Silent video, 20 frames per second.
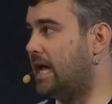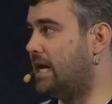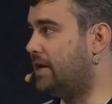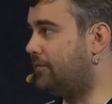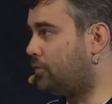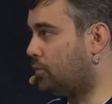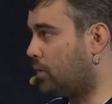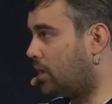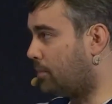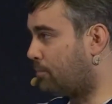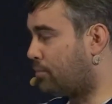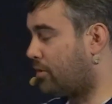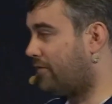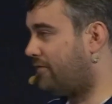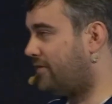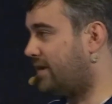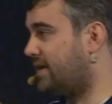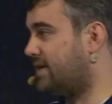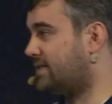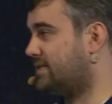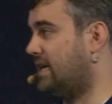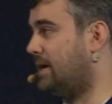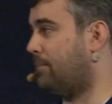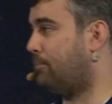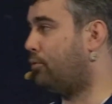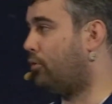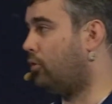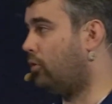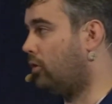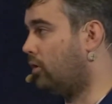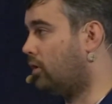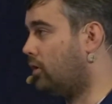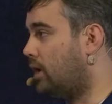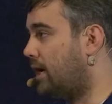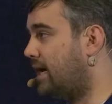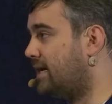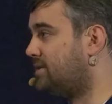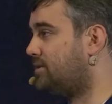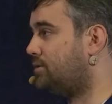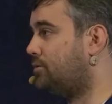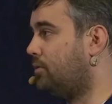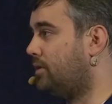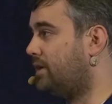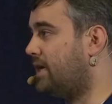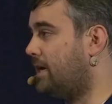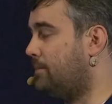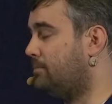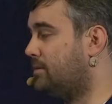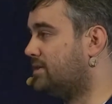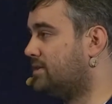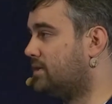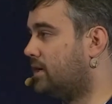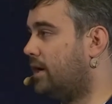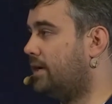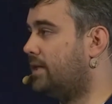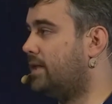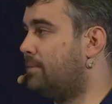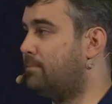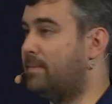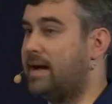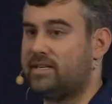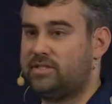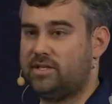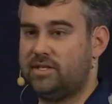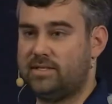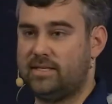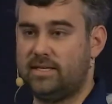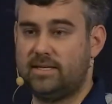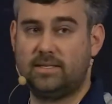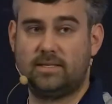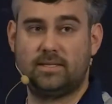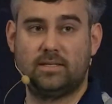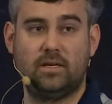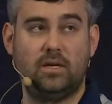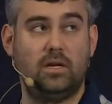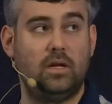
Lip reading: if you want a perfect example as to a game design that matches this,